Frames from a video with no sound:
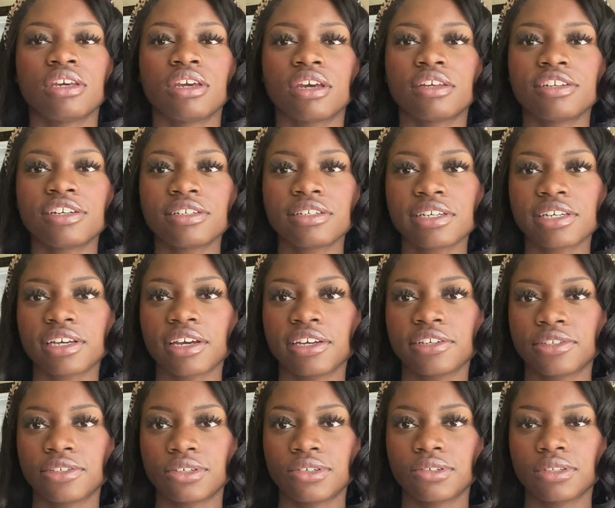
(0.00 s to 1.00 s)
And then I
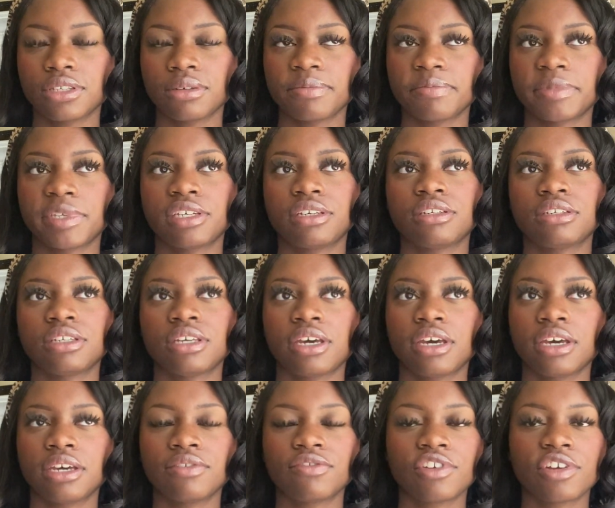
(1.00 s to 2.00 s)
told them like,
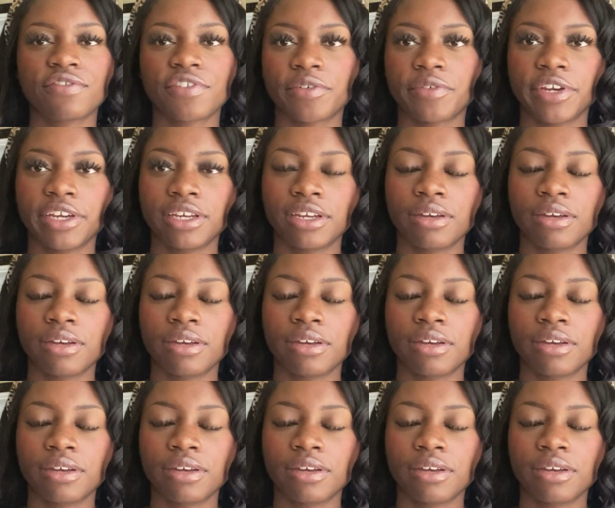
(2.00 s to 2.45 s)
yeah, I've never